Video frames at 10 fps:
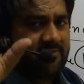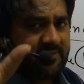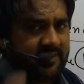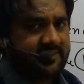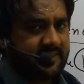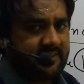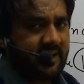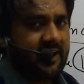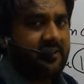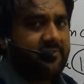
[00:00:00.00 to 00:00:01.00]
written
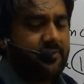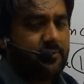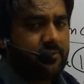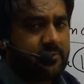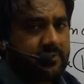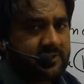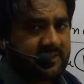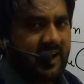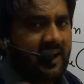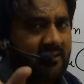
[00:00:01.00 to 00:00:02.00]
or if you
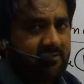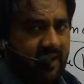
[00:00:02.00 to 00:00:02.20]
start